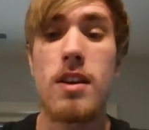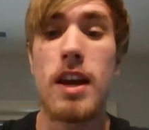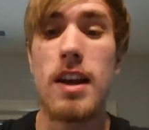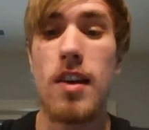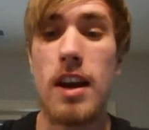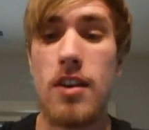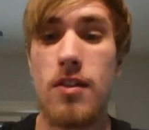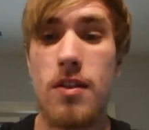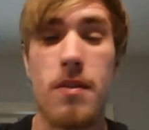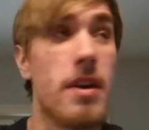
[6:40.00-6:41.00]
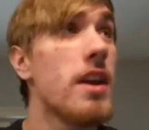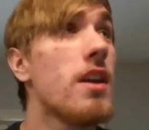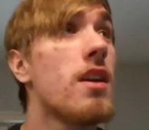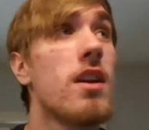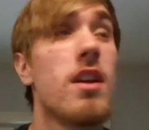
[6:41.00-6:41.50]
takes
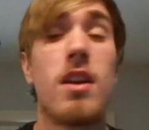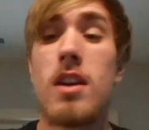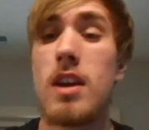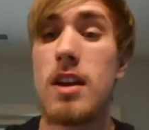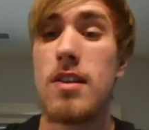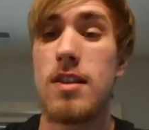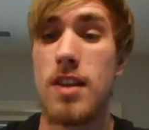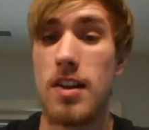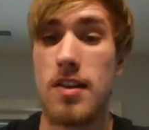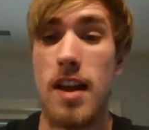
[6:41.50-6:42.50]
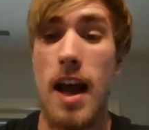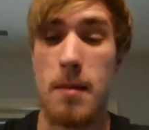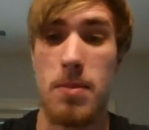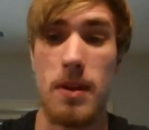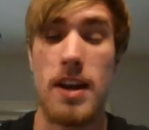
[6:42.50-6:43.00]
h3. He does
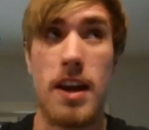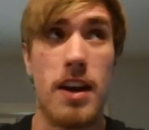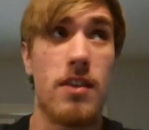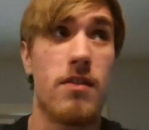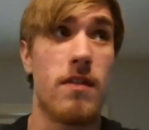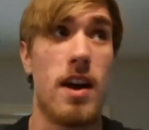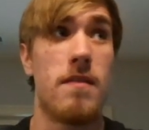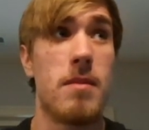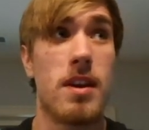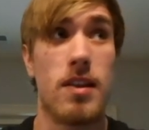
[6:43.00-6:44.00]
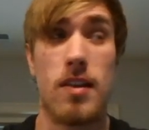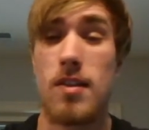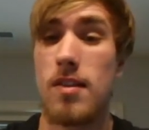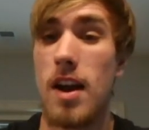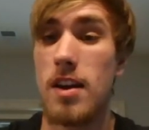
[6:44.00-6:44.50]
not play knight h5 because
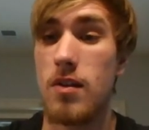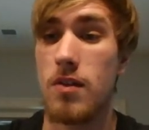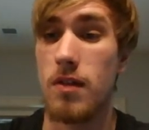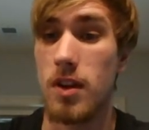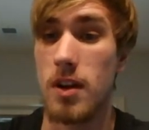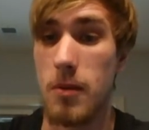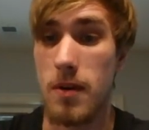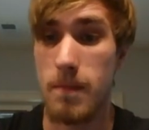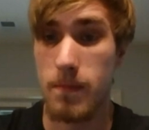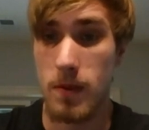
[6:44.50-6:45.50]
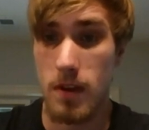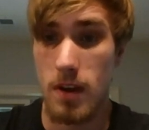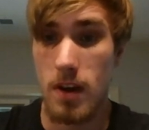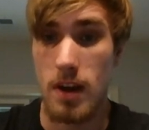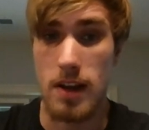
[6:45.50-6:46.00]
it's not useful anymore.
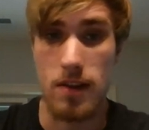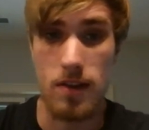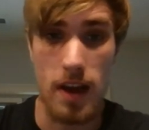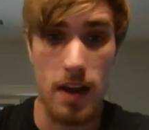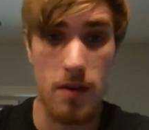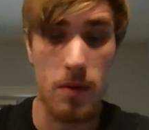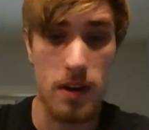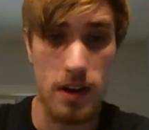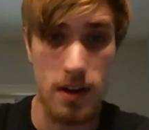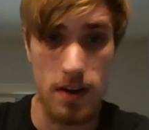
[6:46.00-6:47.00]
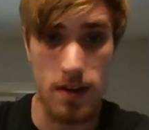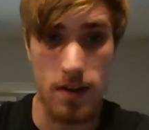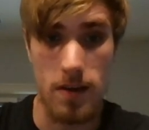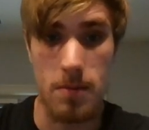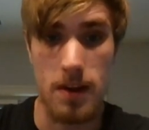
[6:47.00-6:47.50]
Instead, what he does
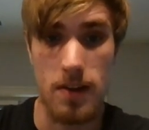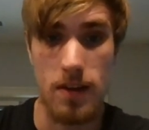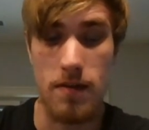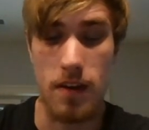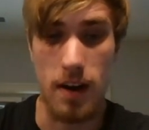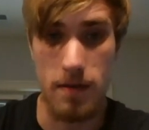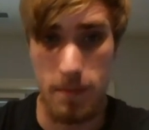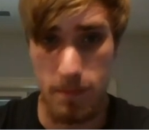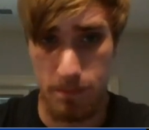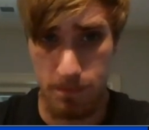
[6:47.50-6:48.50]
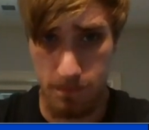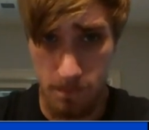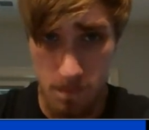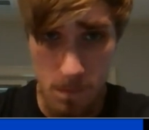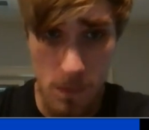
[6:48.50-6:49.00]
is he plays c5,
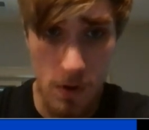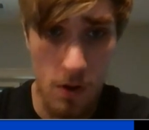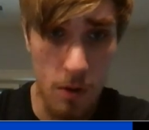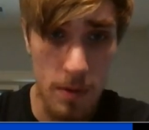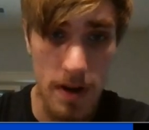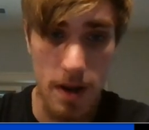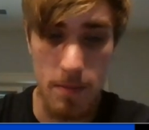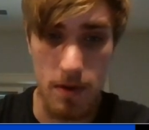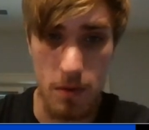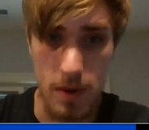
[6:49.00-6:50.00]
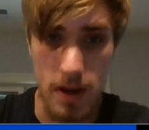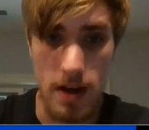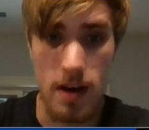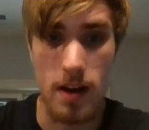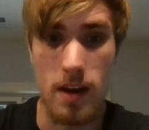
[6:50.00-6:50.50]
opening up the
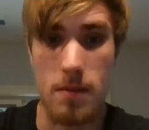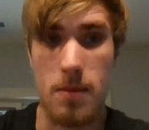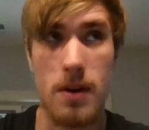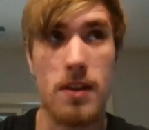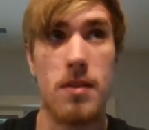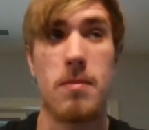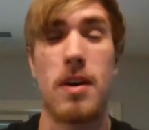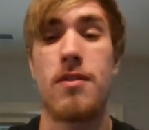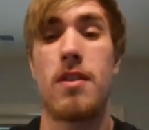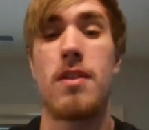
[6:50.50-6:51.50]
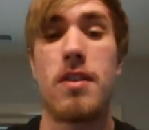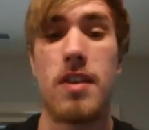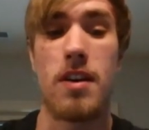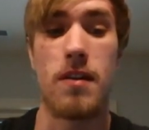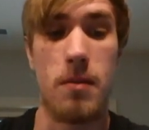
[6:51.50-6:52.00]
queen and putting some pressure on the
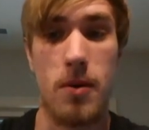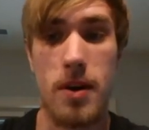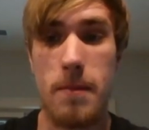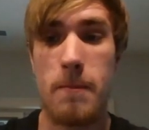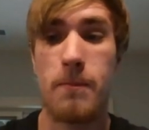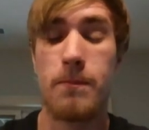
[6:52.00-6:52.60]
center of the board,